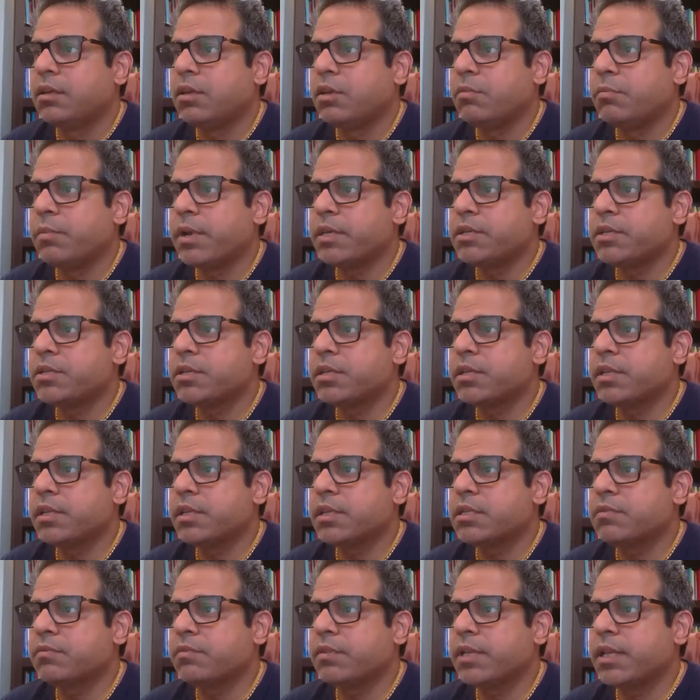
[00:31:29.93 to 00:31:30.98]
You mentioned
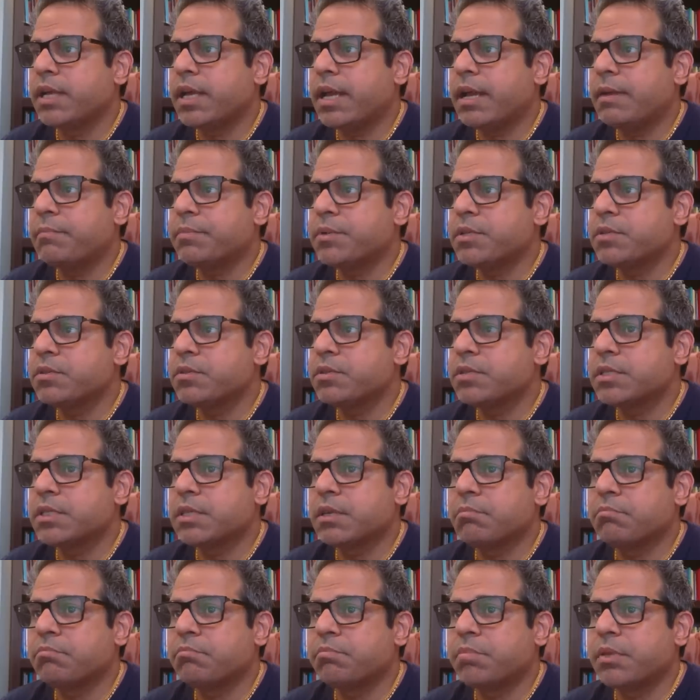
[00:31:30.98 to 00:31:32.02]
this will happen to
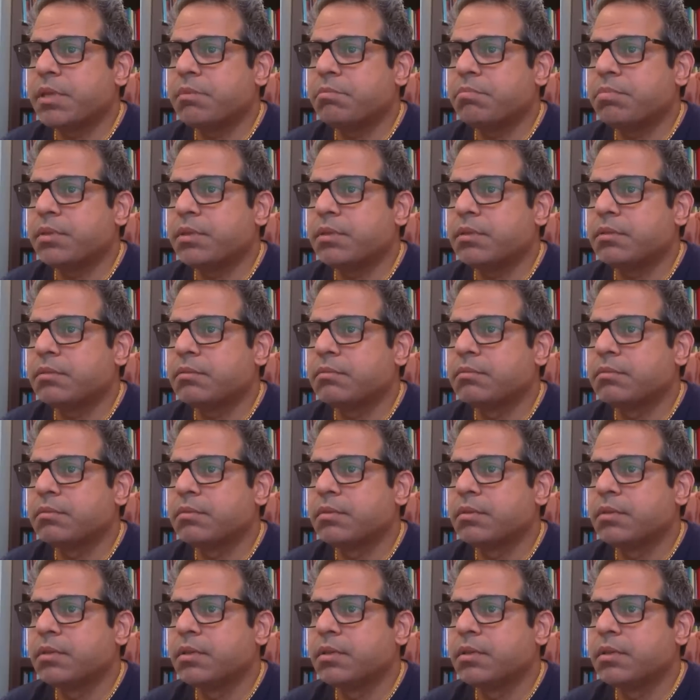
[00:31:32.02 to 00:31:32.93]
some people.